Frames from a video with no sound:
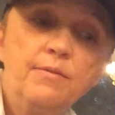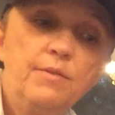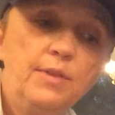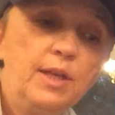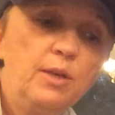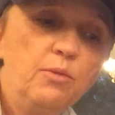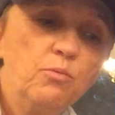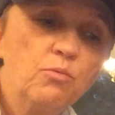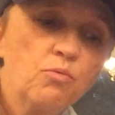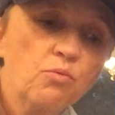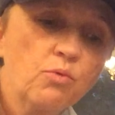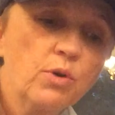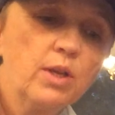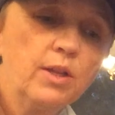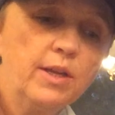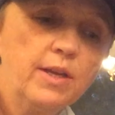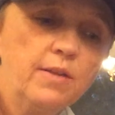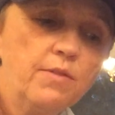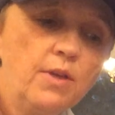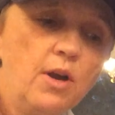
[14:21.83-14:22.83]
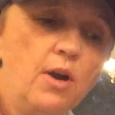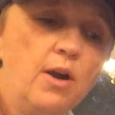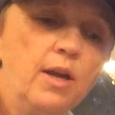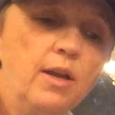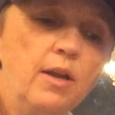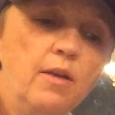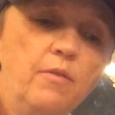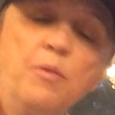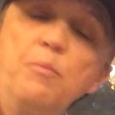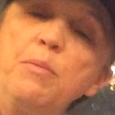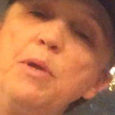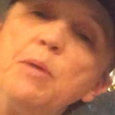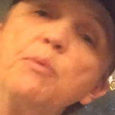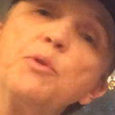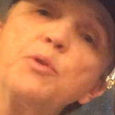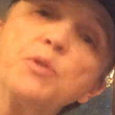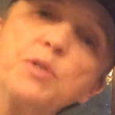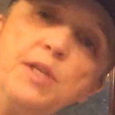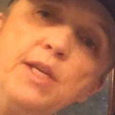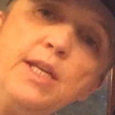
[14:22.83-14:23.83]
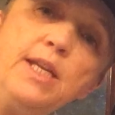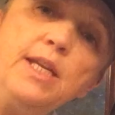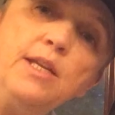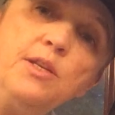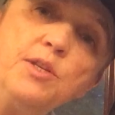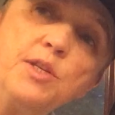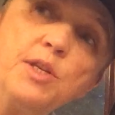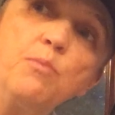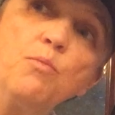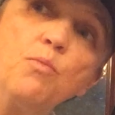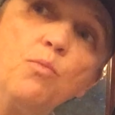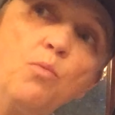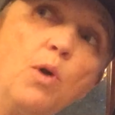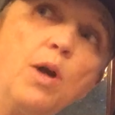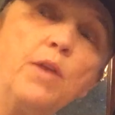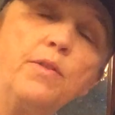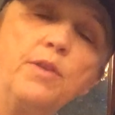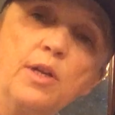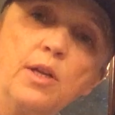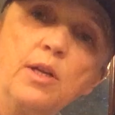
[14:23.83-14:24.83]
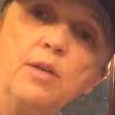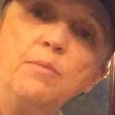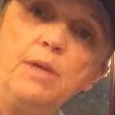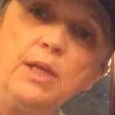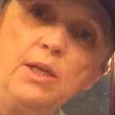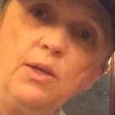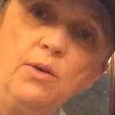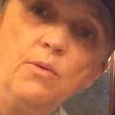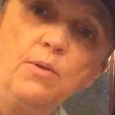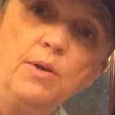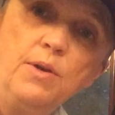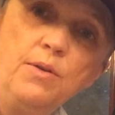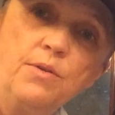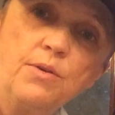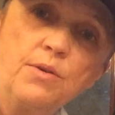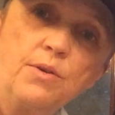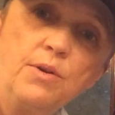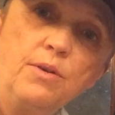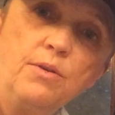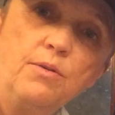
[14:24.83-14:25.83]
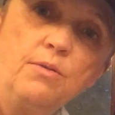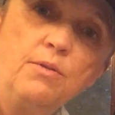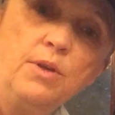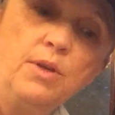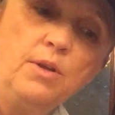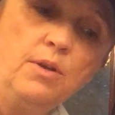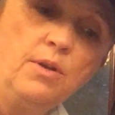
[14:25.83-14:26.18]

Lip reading: they really thought of the people's needs and what they're going to be going through